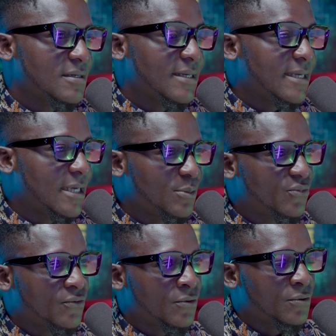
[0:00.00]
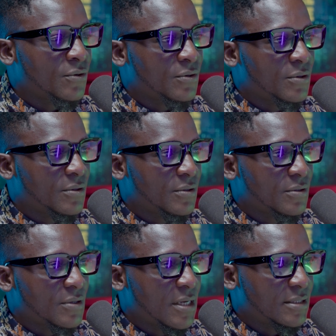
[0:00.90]
a game for
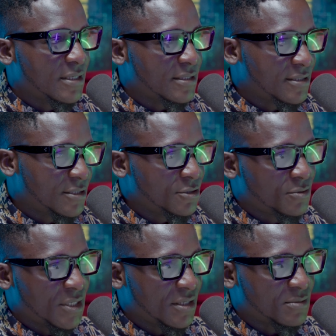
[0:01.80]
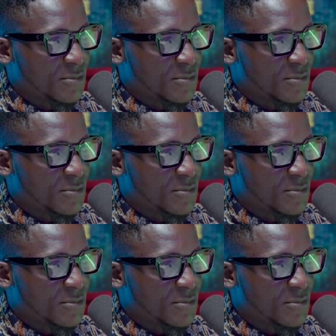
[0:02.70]
Etihad Stadium against